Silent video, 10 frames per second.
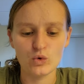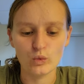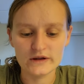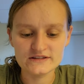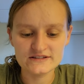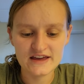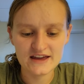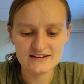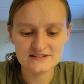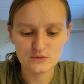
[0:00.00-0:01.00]

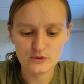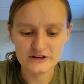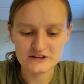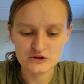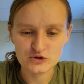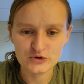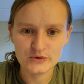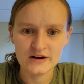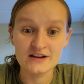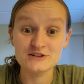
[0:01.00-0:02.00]
Wednesdays, we
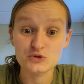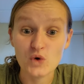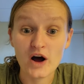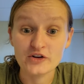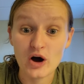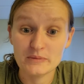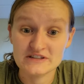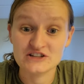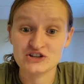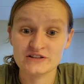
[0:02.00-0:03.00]
do squad
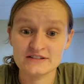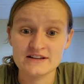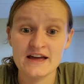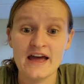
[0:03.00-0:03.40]
competitions